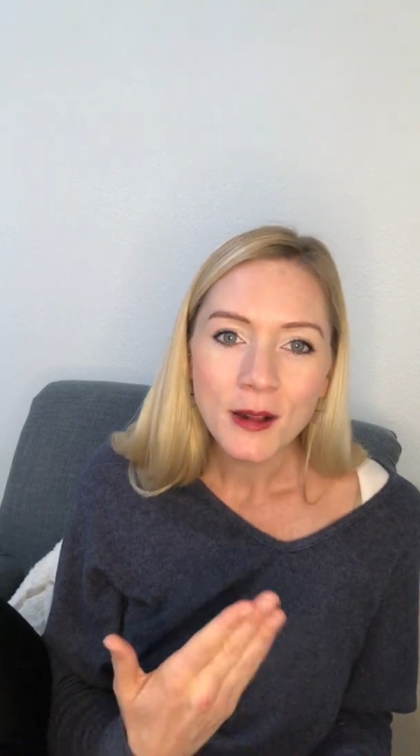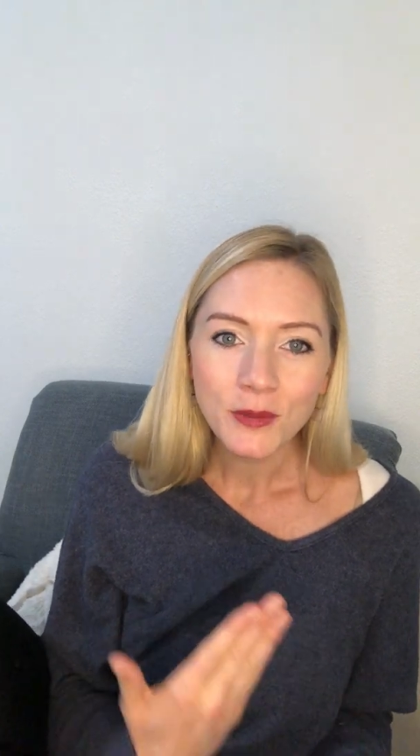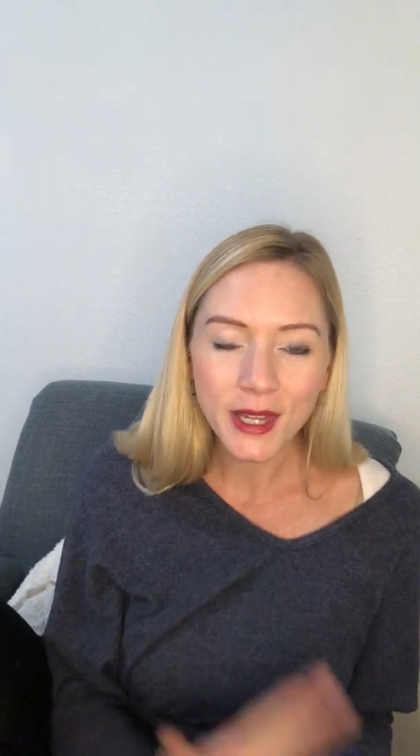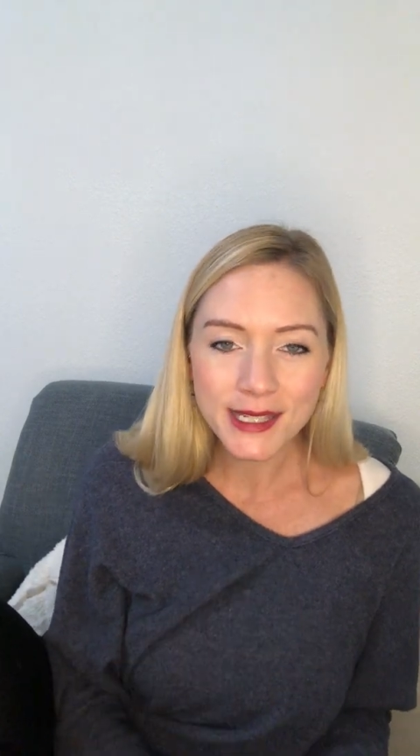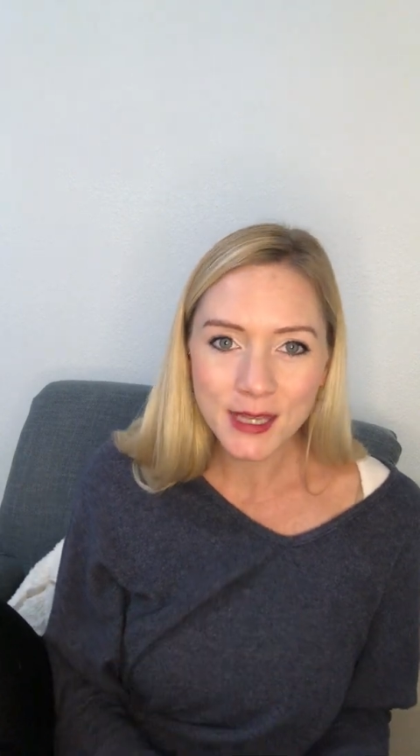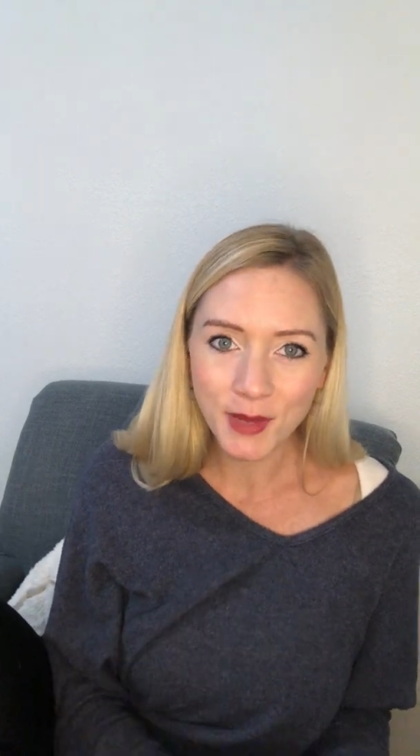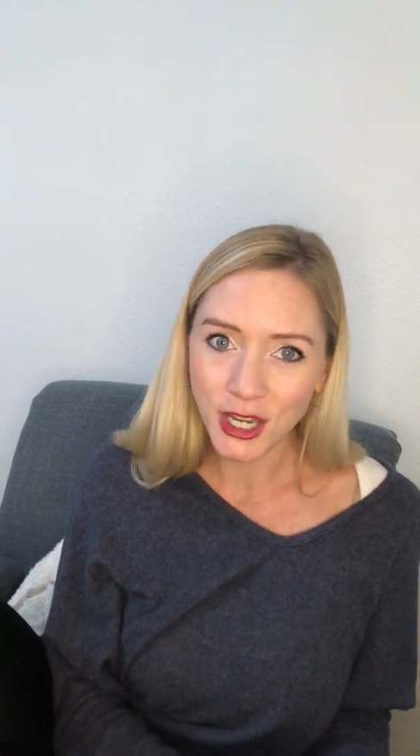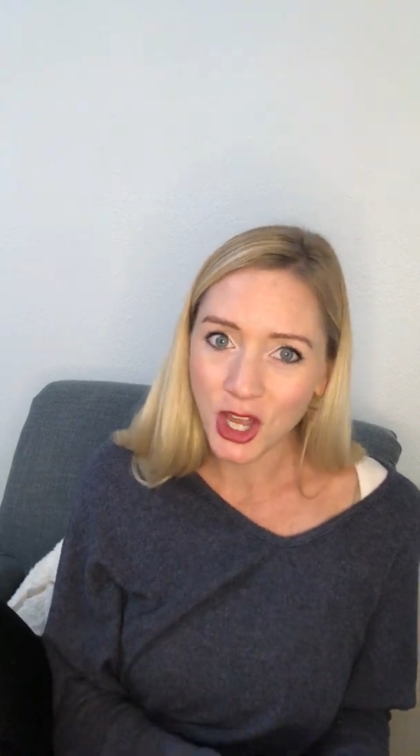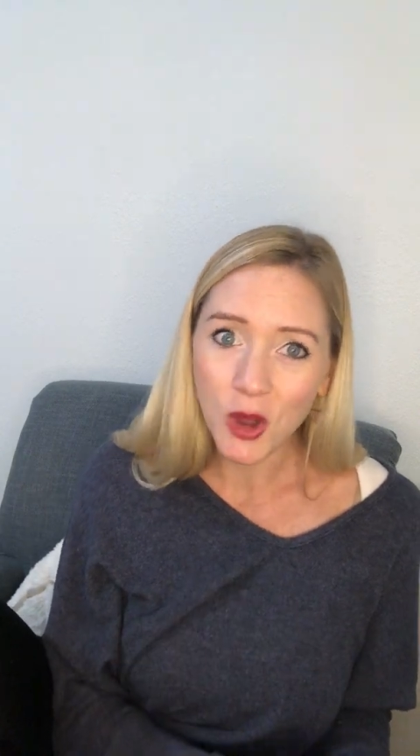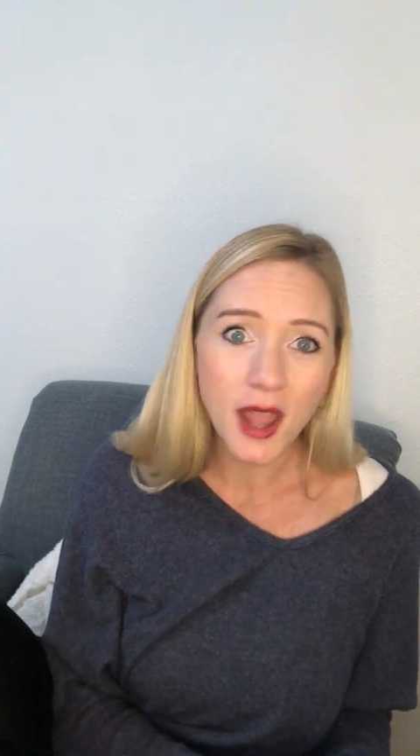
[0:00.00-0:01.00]
Let somebody
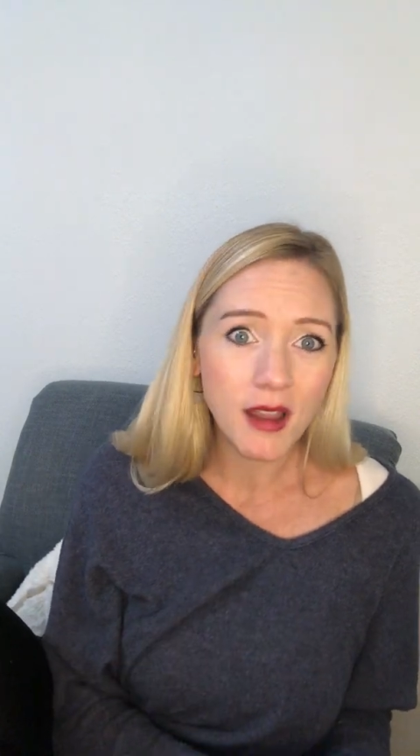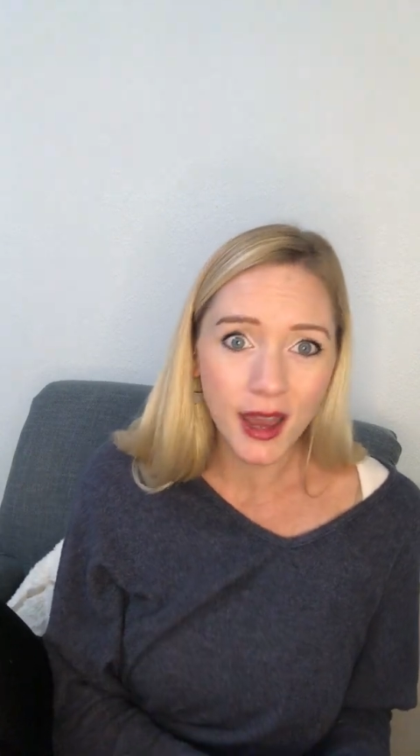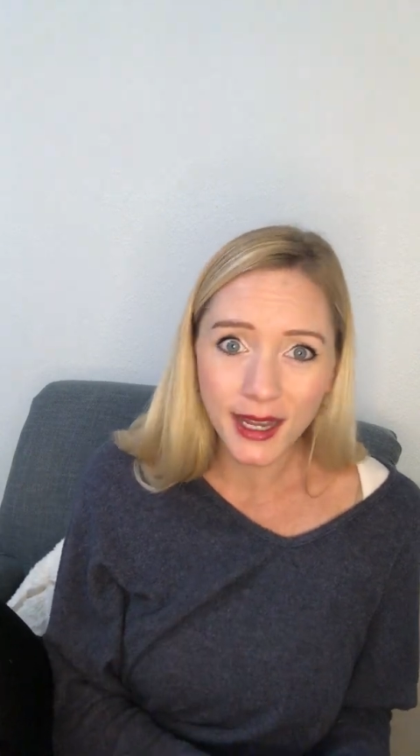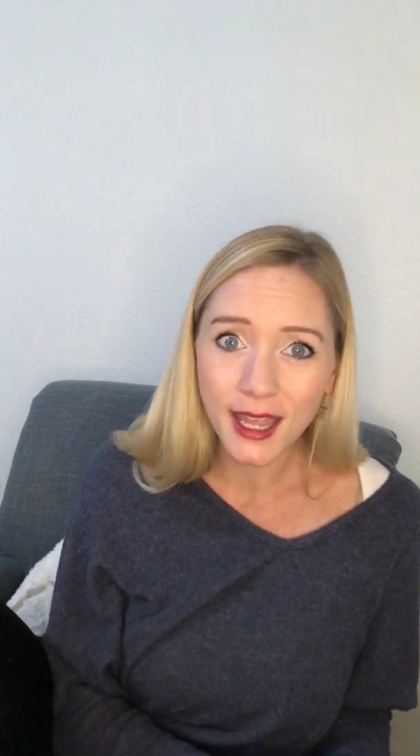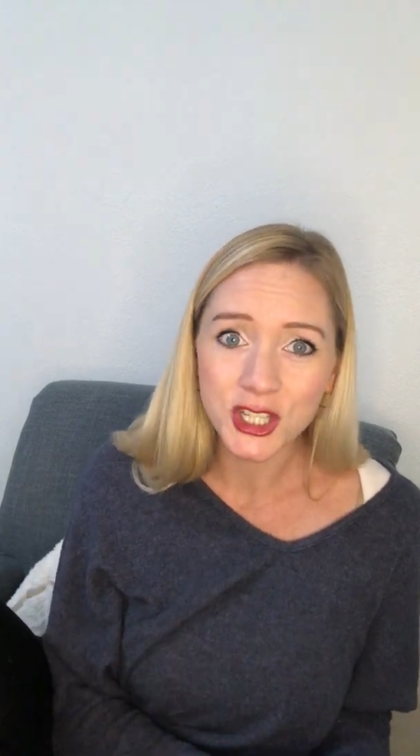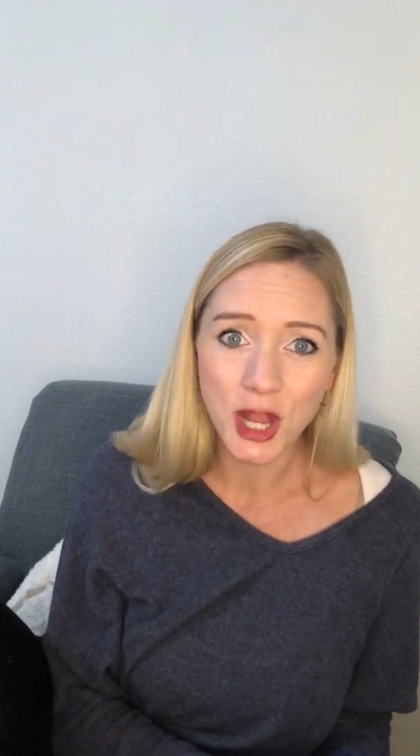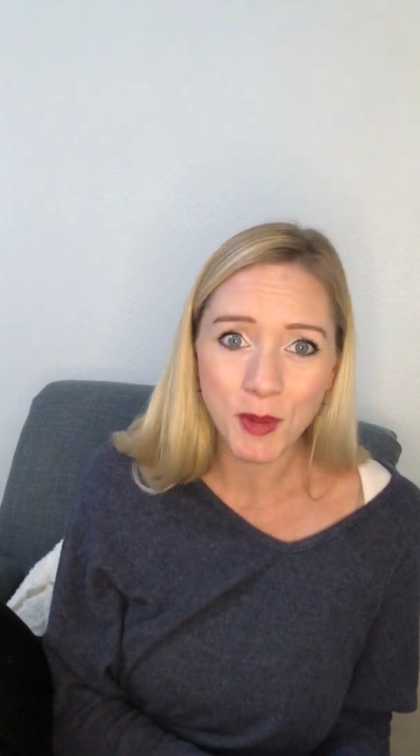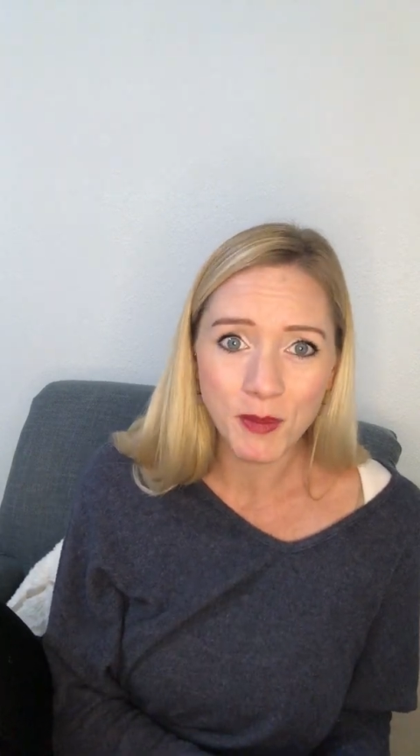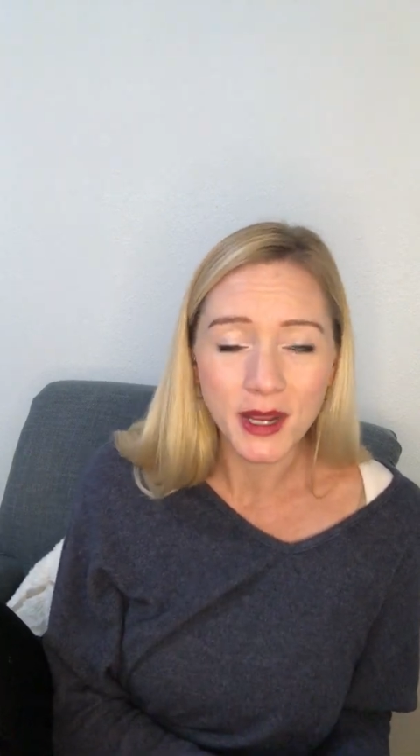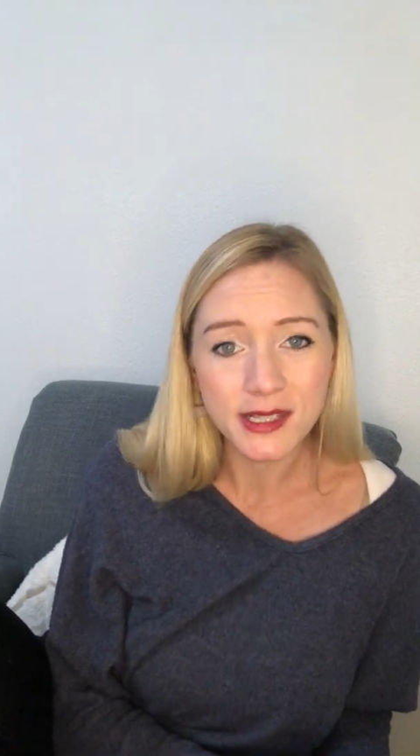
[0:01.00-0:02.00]
know, I got to catch up
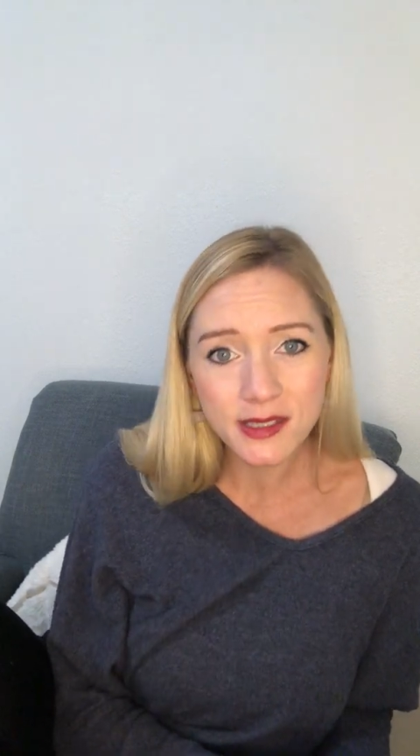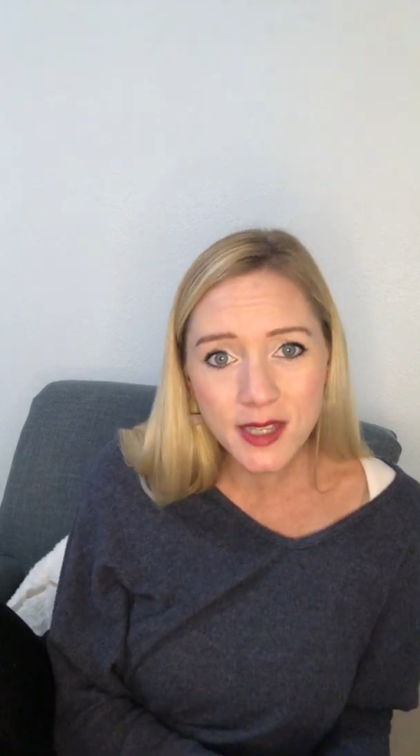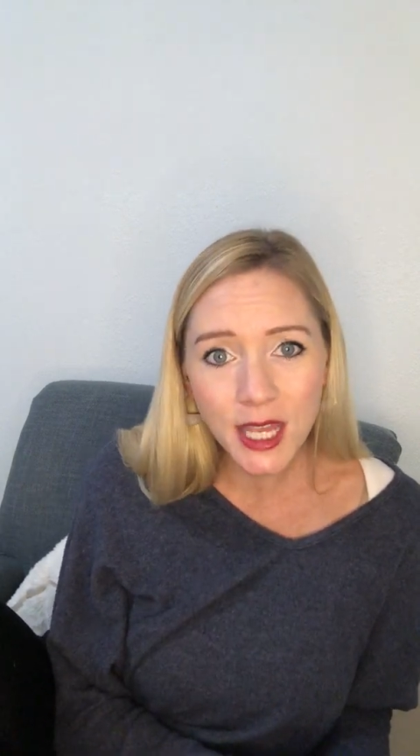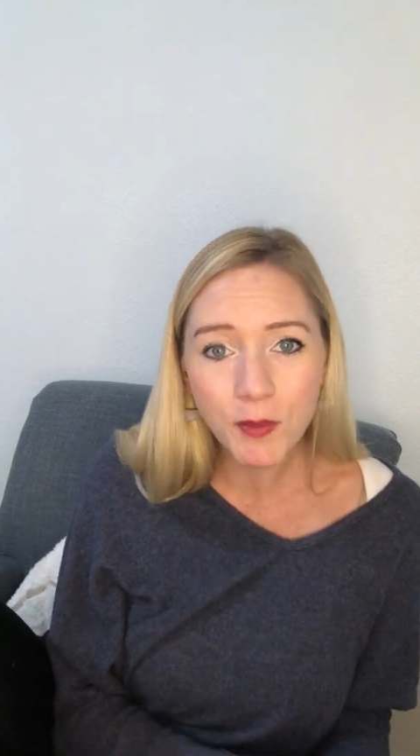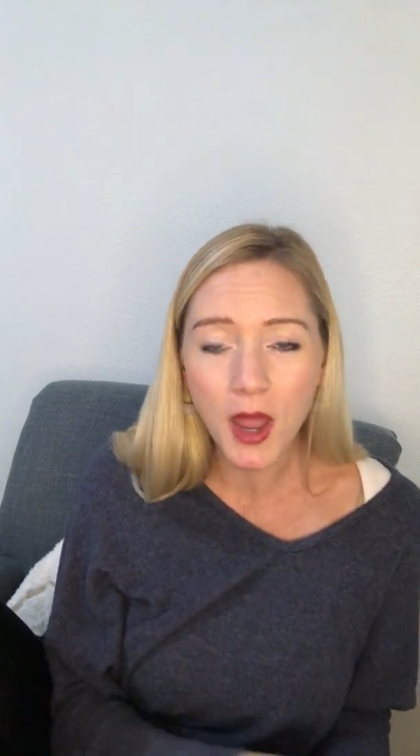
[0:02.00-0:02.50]
on my sleep.